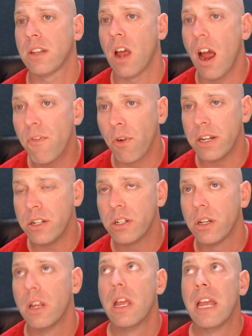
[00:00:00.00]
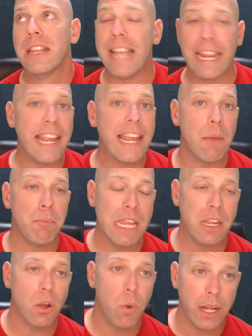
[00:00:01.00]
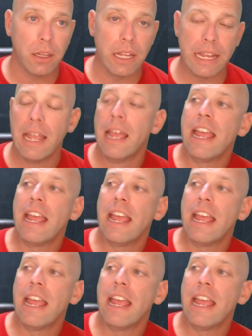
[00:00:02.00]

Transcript: coverage, they can get beat quickly.